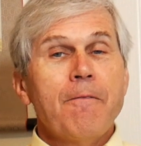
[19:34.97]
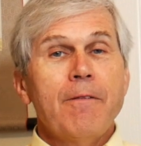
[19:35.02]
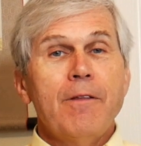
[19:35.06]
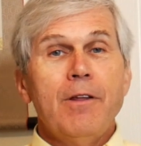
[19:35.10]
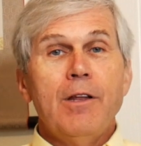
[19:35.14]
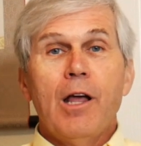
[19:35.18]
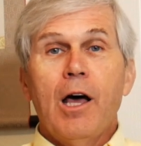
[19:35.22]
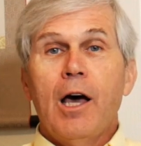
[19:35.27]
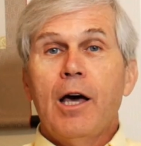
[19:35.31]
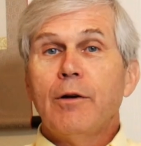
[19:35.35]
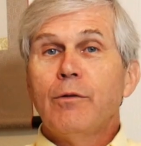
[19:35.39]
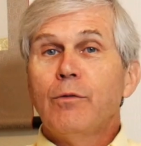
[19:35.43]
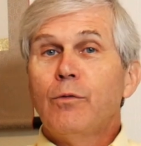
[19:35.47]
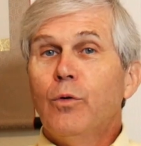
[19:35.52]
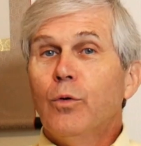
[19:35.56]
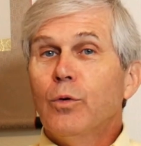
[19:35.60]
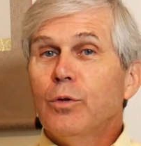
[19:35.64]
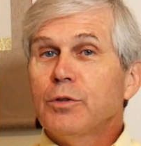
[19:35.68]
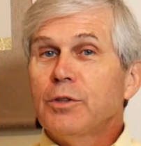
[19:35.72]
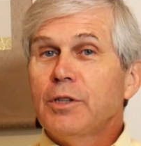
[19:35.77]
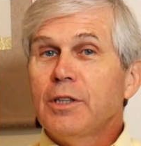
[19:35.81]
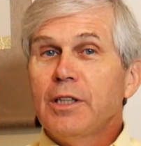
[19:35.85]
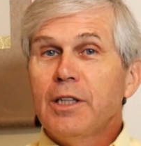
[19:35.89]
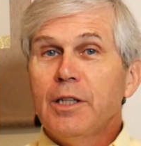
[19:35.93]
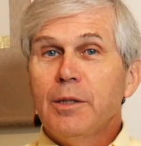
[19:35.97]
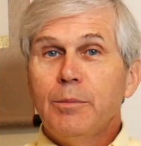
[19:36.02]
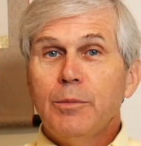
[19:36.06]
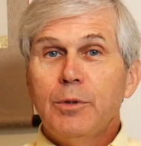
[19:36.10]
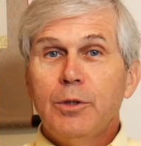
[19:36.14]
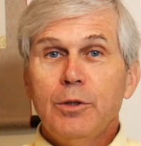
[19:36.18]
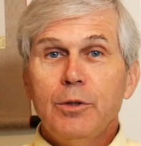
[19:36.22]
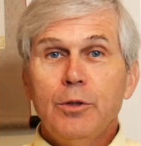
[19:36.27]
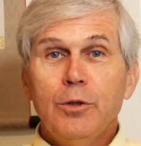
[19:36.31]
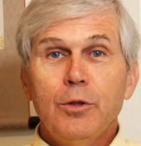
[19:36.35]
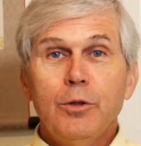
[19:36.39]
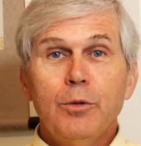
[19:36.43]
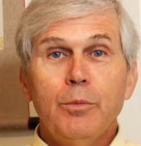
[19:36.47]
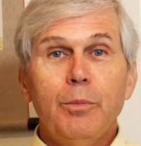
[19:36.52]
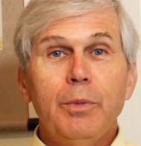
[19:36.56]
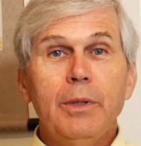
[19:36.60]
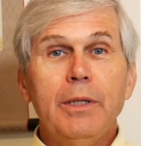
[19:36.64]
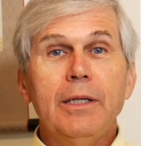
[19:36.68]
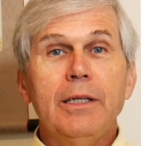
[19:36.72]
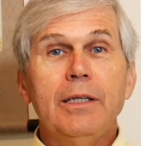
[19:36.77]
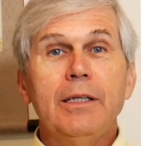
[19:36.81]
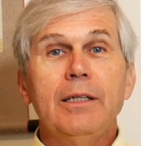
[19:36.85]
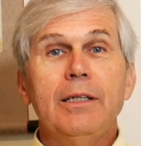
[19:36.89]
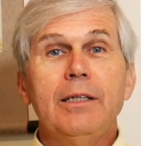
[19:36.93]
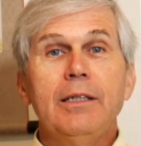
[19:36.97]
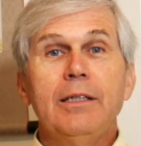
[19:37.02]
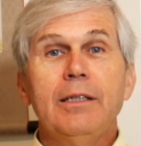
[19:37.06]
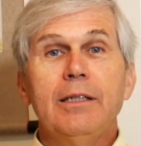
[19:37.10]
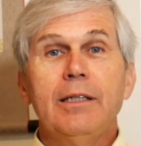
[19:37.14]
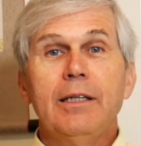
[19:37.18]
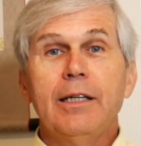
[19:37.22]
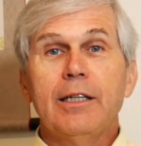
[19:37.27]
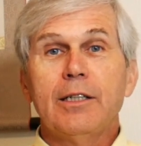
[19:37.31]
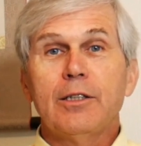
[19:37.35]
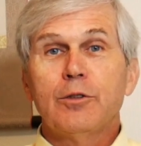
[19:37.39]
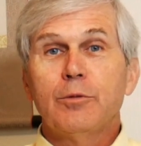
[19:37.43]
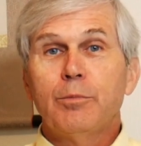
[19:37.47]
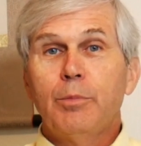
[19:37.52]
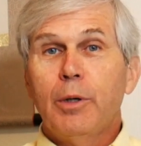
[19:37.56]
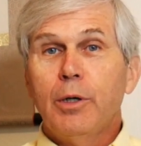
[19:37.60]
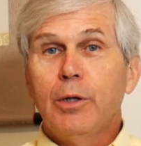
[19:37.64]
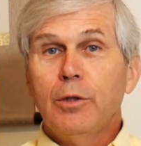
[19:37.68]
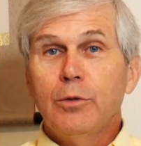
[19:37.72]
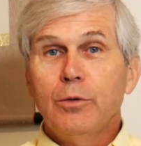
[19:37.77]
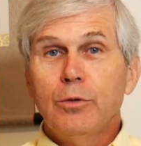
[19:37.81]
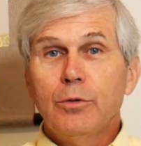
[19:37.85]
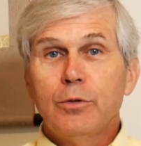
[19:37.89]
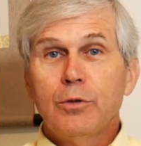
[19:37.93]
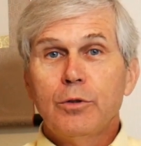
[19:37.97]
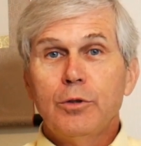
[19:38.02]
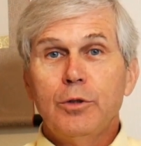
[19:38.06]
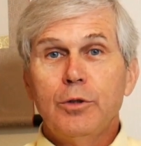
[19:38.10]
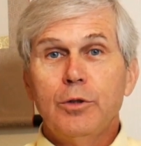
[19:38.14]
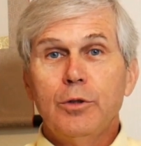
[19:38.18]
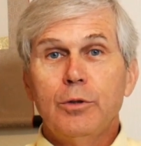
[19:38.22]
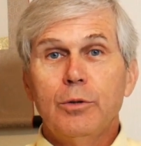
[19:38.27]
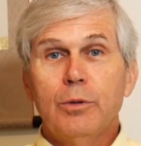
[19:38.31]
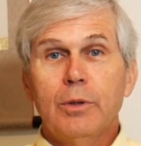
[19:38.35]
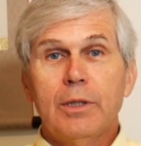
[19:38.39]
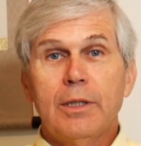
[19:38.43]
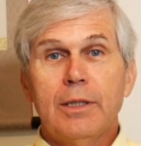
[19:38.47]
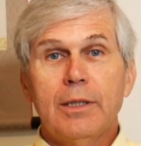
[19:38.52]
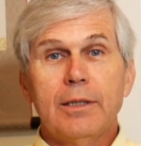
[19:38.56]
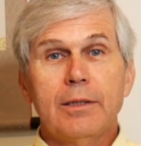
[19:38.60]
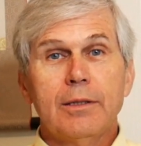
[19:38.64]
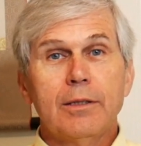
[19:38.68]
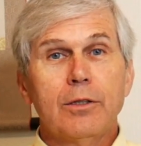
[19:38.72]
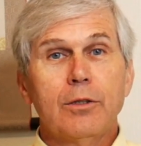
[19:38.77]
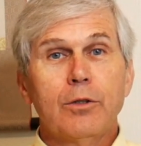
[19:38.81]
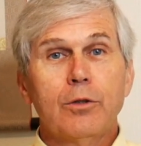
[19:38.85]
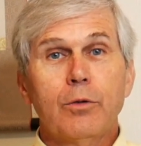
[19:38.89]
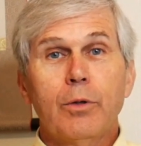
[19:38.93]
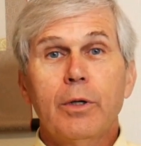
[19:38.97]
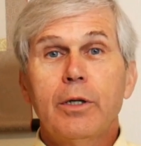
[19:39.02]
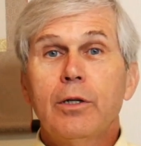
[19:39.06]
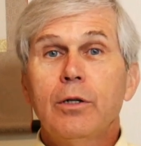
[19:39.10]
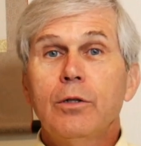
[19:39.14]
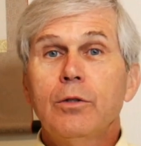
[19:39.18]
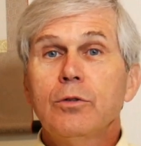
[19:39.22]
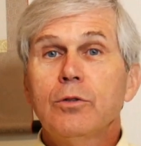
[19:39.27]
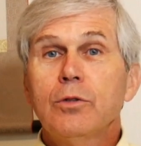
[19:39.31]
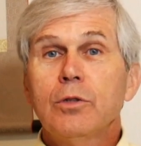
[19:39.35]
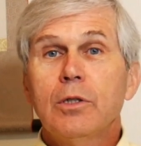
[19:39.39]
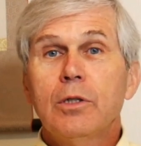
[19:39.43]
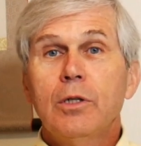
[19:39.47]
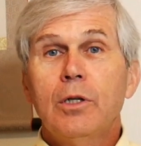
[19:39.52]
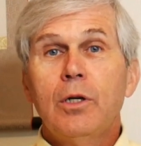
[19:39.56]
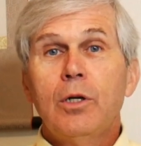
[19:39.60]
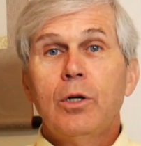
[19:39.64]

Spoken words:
not forcing them to be exposed to triggers,